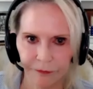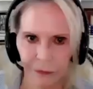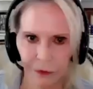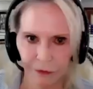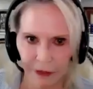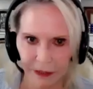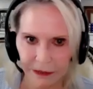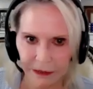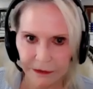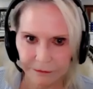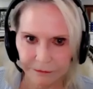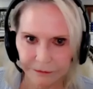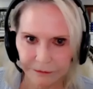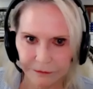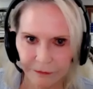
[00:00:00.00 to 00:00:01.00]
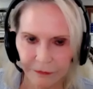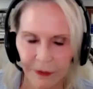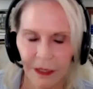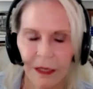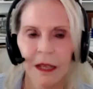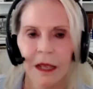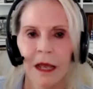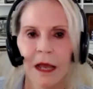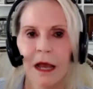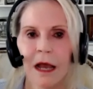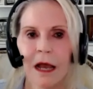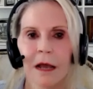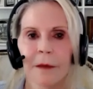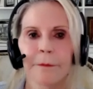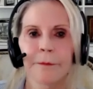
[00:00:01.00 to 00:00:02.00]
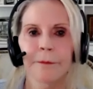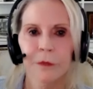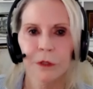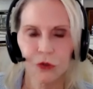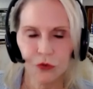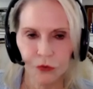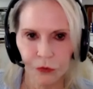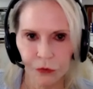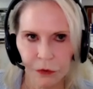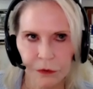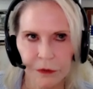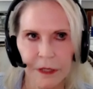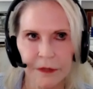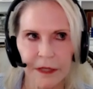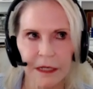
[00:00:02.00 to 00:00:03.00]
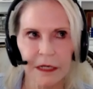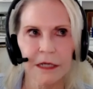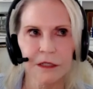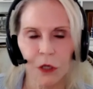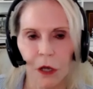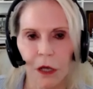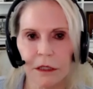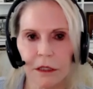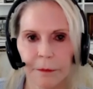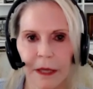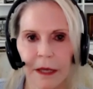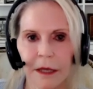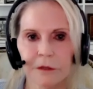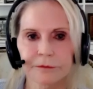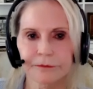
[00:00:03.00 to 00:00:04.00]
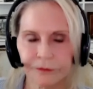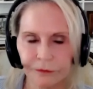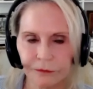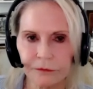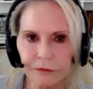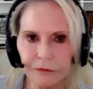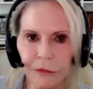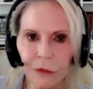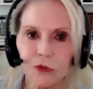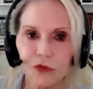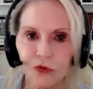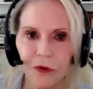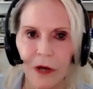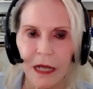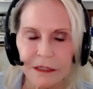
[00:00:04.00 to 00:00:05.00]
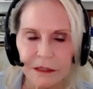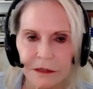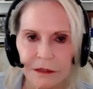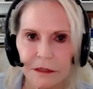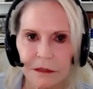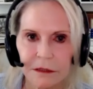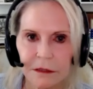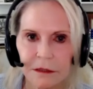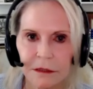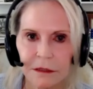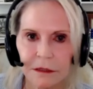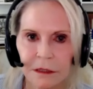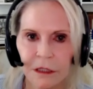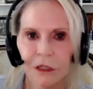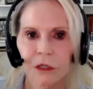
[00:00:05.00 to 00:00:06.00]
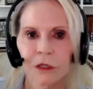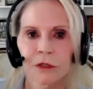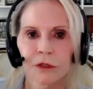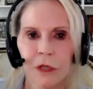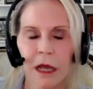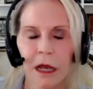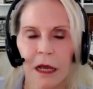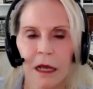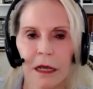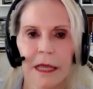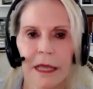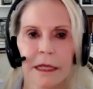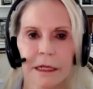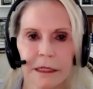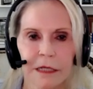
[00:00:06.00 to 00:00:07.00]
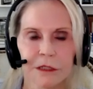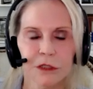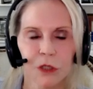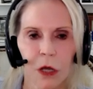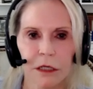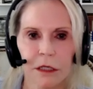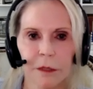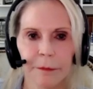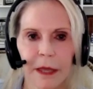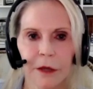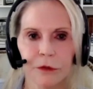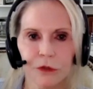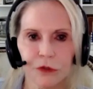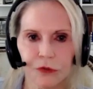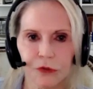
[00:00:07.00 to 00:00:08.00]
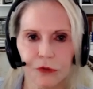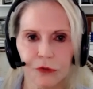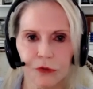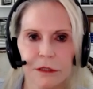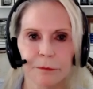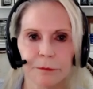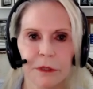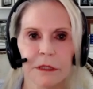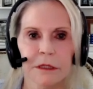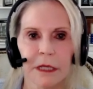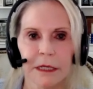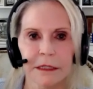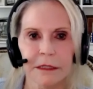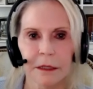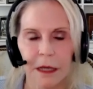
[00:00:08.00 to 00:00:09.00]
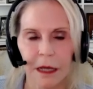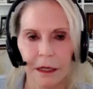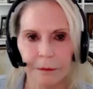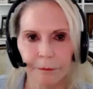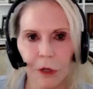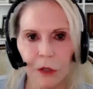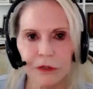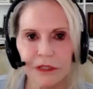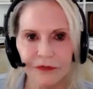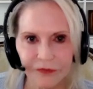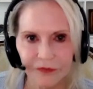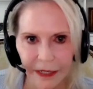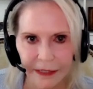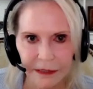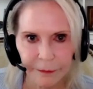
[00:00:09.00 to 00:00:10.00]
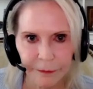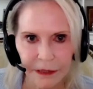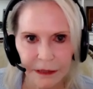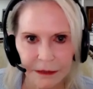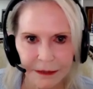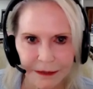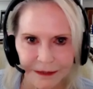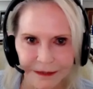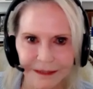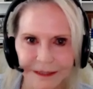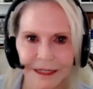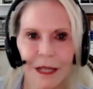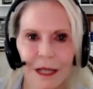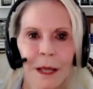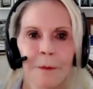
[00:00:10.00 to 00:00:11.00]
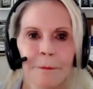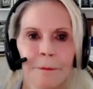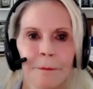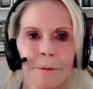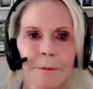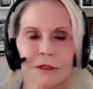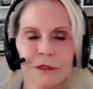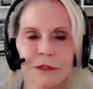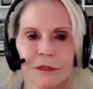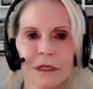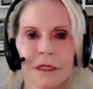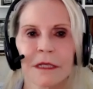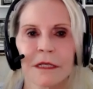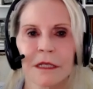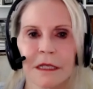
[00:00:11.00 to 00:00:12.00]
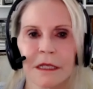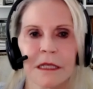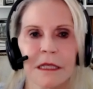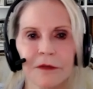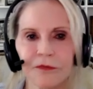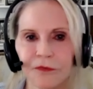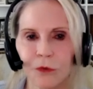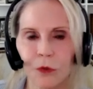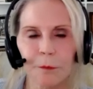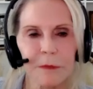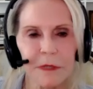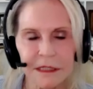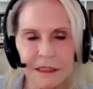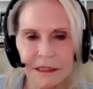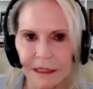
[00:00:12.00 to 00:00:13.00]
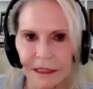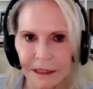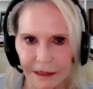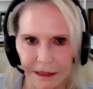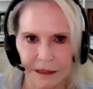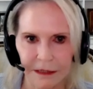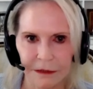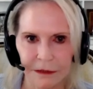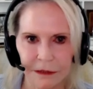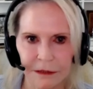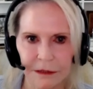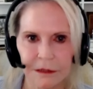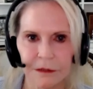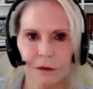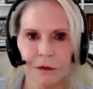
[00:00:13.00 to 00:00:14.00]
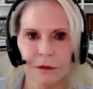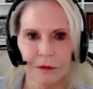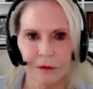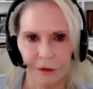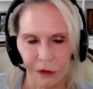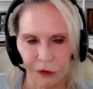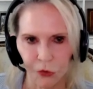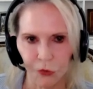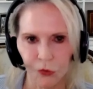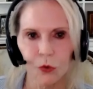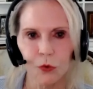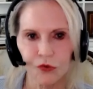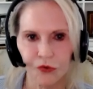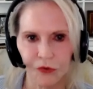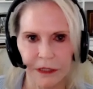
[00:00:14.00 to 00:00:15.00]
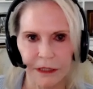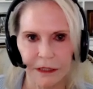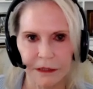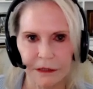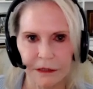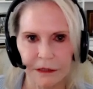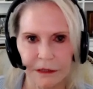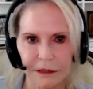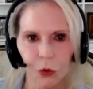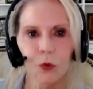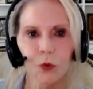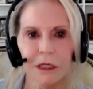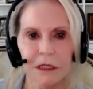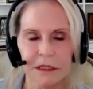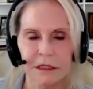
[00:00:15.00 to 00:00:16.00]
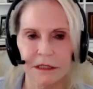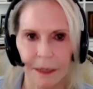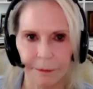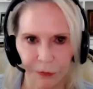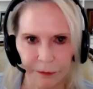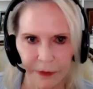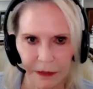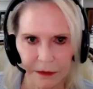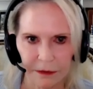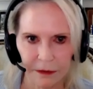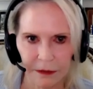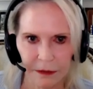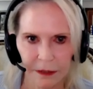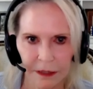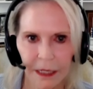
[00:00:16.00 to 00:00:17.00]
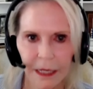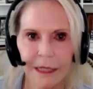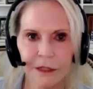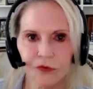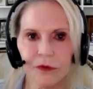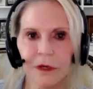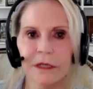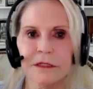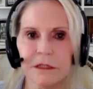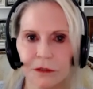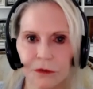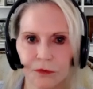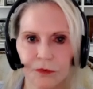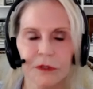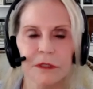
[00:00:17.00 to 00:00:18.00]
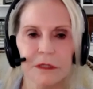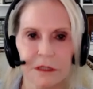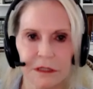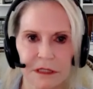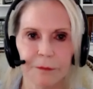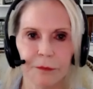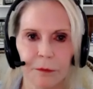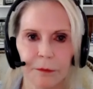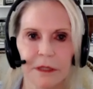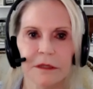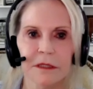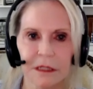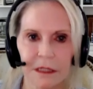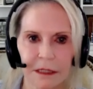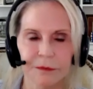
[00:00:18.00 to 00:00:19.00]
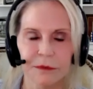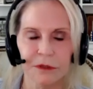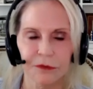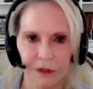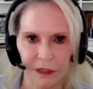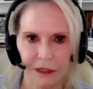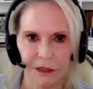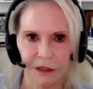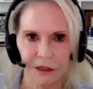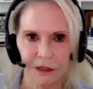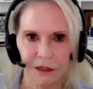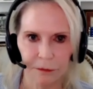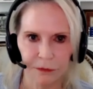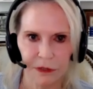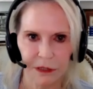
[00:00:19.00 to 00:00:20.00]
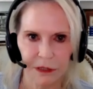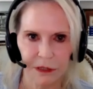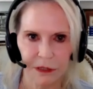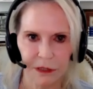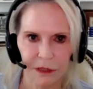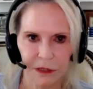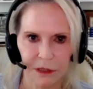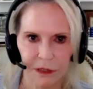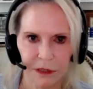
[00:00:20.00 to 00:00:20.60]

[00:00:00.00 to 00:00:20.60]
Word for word: right? Mm-hmm. Um, then I talk about trust. Uh, and I talk about trust being like a, a multivitamin mm-hmm. because if you're missing things, your nutrients, you need a supplement. And trust is really the supplement that keeps a relationship together.